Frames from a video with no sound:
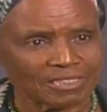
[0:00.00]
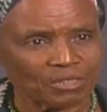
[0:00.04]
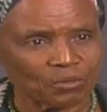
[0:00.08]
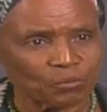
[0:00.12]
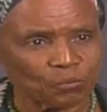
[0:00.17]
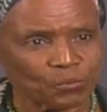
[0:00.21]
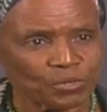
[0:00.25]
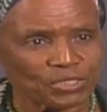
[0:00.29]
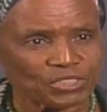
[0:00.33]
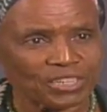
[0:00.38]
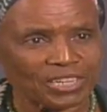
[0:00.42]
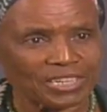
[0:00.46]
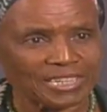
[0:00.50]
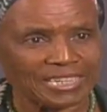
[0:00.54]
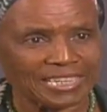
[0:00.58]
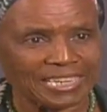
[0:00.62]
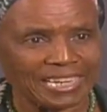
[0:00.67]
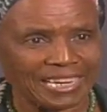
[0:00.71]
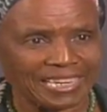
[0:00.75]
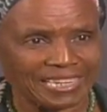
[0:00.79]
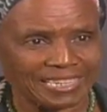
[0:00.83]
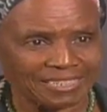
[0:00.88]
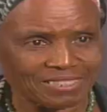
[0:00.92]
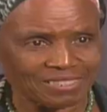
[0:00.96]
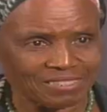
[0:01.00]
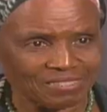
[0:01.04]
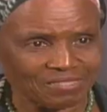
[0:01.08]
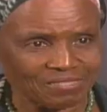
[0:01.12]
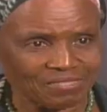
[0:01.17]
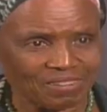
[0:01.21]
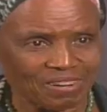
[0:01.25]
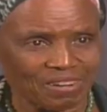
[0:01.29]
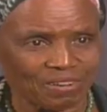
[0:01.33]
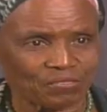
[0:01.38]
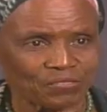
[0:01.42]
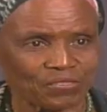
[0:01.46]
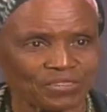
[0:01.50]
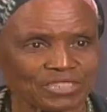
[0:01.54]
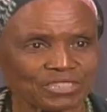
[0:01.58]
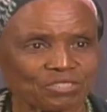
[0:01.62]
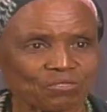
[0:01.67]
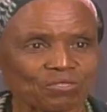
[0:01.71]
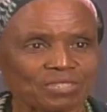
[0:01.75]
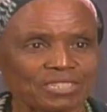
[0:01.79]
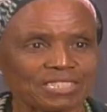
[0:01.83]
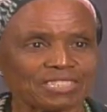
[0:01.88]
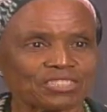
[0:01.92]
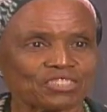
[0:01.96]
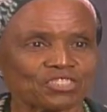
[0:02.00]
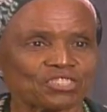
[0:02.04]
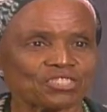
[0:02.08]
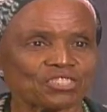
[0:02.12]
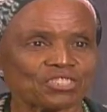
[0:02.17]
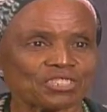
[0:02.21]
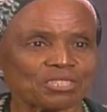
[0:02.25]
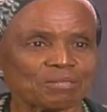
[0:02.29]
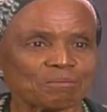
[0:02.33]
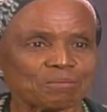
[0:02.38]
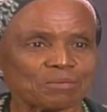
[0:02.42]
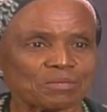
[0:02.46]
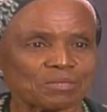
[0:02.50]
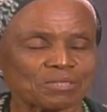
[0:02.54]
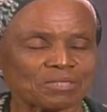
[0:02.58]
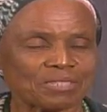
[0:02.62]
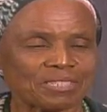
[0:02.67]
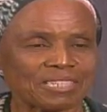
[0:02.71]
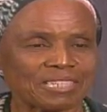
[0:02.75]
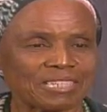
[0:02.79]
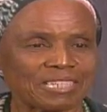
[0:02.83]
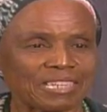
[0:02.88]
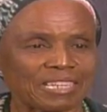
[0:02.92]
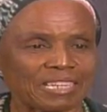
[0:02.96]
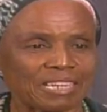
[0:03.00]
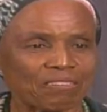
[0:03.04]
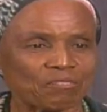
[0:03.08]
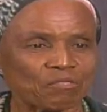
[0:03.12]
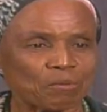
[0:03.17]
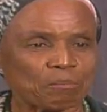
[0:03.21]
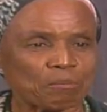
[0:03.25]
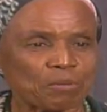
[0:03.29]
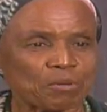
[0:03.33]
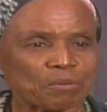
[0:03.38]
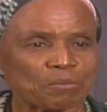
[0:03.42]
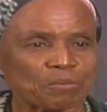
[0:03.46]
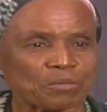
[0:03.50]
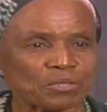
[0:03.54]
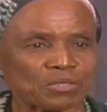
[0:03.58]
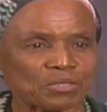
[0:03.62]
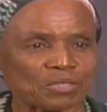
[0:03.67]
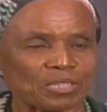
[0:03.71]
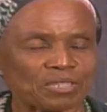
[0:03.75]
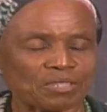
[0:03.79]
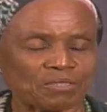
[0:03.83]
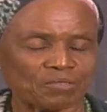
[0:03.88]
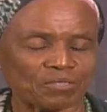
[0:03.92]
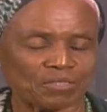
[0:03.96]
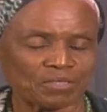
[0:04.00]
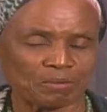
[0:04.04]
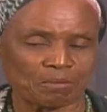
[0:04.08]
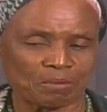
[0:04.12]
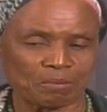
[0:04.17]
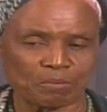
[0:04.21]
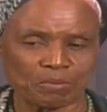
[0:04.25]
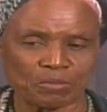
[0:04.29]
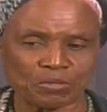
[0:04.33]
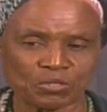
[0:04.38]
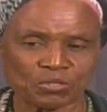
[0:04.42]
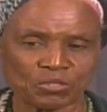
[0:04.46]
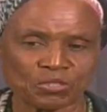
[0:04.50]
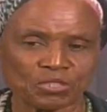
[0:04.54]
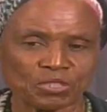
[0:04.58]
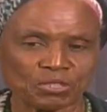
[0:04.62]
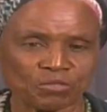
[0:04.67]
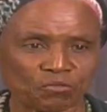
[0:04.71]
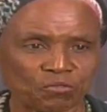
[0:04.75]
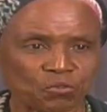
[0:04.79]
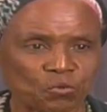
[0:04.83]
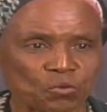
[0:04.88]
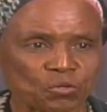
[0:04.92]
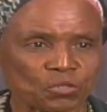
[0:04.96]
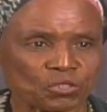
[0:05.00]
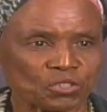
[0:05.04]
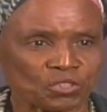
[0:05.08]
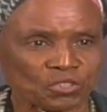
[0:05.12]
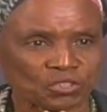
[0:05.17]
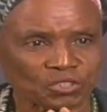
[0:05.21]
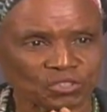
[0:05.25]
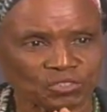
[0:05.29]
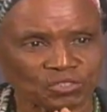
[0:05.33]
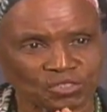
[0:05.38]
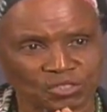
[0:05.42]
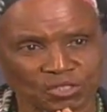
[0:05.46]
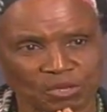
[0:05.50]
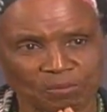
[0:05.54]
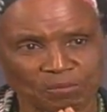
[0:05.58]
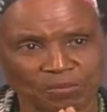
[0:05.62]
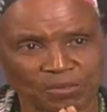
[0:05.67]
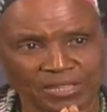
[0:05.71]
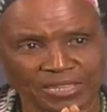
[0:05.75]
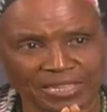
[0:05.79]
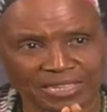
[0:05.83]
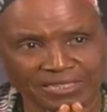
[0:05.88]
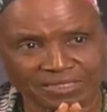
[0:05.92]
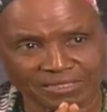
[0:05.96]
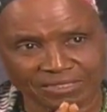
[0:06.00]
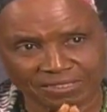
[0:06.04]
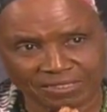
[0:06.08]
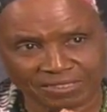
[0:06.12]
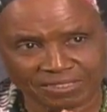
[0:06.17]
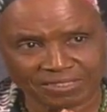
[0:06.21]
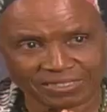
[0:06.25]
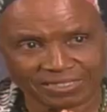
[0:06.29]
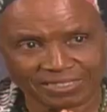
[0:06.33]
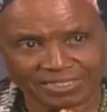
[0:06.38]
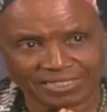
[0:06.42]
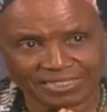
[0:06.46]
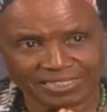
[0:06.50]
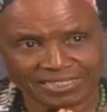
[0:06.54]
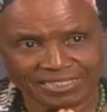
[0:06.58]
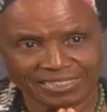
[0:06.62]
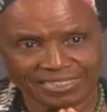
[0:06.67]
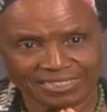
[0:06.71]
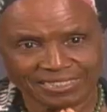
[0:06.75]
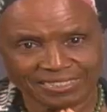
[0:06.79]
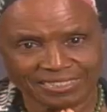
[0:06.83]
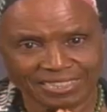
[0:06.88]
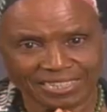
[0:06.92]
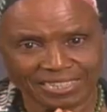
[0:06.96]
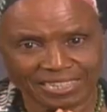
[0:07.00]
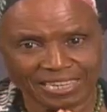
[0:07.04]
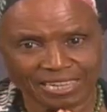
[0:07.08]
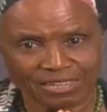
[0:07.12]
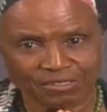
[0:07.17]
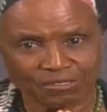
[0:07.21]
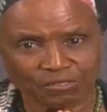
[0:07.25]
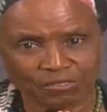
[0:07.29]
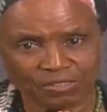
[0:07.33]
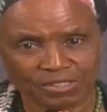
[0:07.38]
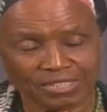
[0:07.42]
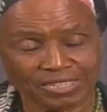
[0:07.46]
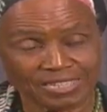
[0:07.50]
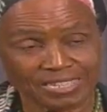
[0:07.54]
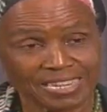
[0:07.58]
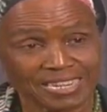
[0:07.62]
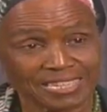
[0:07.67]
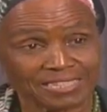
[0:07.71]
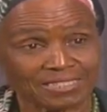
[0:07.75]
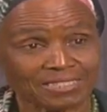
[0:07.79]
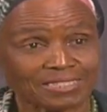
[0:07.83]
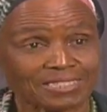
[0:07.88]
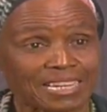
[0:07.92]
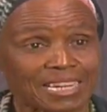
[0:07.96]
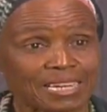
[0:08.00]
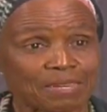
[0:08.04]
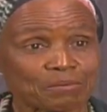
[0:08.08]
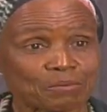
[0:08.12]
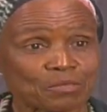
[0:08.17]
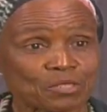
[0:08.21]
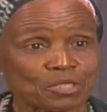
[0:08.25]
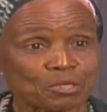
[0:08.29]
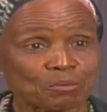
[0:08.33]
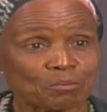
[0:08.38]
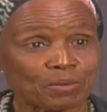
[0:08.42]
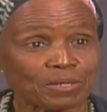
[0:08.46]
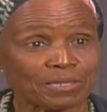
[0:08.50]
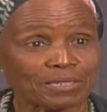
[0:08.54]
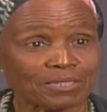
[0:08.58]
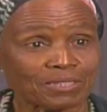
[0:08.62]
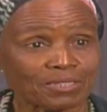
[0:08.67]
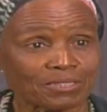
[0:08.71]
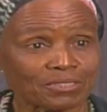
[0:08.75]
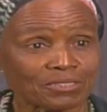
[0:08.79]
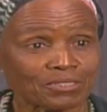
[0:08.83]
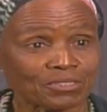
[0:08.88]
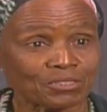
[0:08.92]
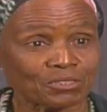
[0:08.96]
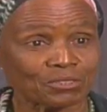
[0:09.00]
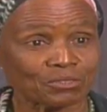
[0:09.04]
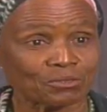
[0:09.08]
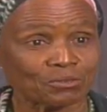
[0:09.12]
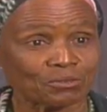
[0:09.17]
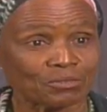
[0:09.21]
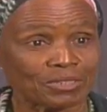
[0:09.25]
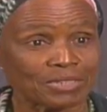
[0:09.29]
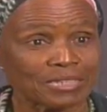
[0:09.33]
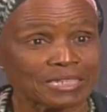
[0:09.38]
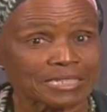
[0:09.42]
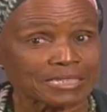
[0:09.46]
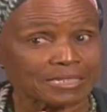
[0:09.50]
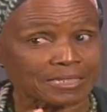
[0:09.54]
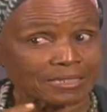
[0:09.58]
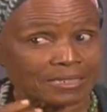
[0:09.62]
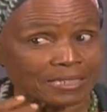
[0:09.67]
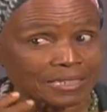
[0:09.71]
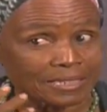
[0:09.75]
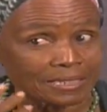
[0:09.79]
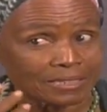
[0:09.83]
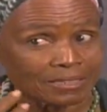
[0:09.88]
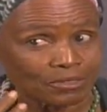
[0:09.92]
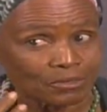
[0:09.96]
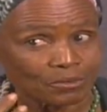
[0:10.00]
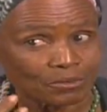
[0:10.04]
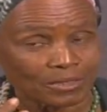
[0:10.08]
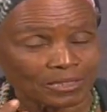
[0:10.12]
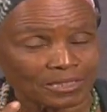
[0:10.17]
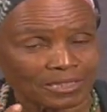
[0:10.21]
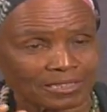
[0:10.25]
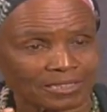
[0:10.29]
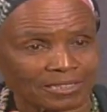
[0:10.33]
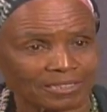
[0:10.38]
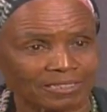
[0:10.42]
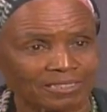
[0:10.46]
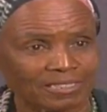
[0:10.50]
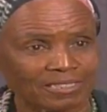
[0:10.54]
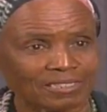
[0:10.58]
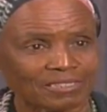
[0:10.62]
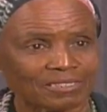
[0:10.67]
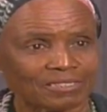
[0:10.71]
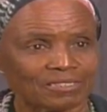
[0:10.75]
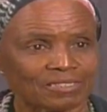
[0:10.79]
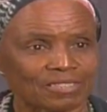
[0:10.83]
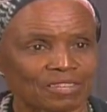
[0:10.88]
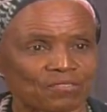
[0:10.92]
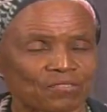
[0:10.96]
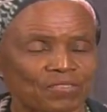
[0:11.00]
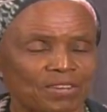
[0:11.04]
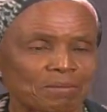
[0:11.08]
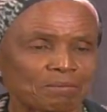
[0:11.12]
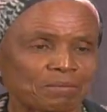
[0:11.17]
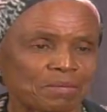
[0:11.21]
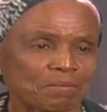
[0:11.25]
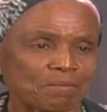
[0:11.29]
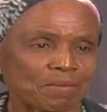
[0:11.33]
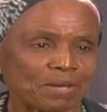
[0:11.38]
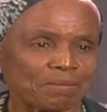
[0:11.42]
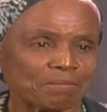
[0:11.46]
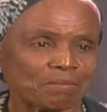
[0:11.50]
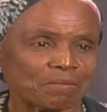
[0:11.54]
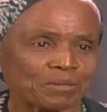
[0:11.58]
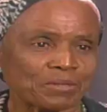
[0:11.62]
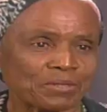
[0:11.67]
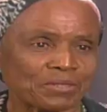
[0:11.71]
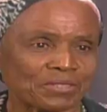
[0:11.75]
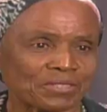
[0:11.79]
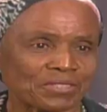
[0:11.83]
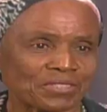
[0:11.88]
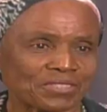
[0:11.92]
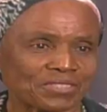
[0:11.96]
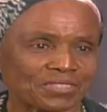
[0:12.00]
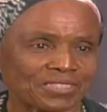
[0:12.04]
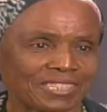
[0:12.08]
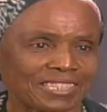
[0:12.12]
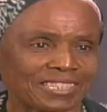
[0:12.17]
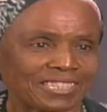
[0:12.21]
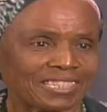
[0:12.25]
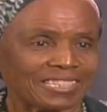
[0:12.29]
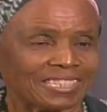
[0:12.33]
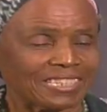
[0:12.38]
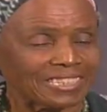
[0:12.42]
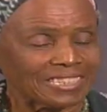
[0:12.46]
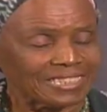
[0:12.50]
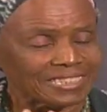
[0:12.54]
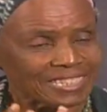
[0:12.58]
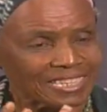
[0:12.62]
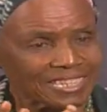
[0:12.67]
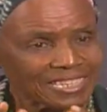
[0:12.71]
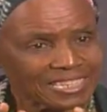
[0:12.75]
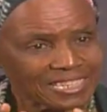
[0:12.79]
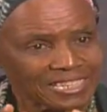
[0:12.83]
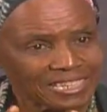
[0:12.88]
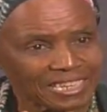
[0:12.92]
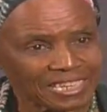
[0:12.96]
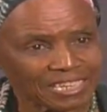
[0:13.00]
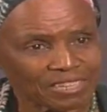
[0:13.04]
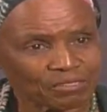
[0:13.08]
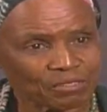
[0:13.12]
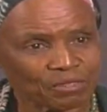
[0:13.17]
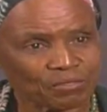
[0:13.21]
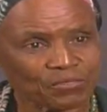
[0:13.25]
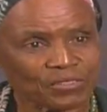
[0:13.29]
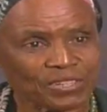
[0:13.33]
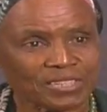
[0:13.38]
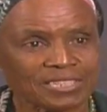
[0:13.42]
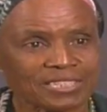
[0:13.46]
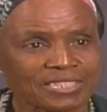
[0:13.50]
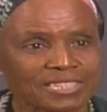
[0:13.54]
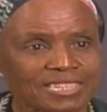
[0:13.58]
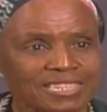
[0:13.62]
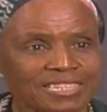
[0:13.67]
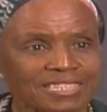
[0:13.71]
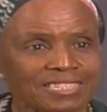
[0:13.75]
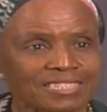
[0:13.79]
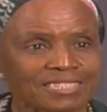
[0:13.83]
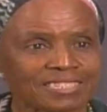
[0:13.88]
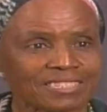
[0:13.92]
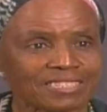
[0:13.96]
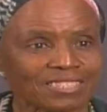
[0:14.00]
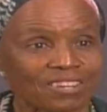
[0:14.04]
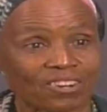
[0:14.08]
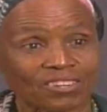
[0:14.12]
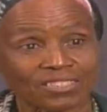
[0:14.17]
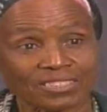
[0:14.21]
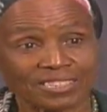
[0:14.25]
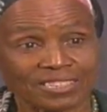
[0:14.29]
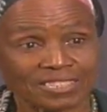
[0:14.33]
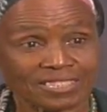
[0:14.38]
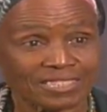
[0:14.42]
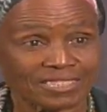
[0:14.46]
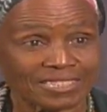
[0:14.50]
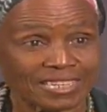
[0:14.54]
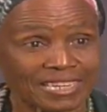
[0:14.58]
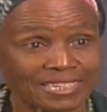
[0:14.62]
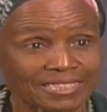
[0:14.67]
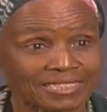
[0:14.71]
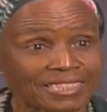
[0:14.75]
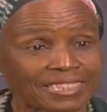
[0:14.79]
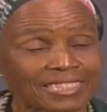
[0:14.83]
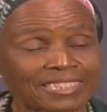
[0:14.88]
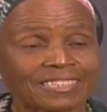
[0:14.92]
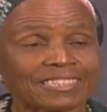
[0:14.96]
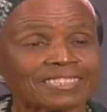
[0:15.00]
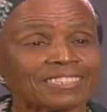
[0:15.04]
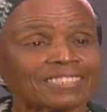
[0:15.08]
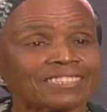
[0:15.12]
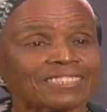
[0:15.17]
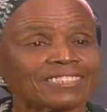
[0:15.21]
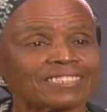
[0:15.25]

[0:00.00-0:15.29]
which again affects relationships. If a person is focused on something else, they have less time to spend on, you know, listening to their family members, taking care of their needs, understanding.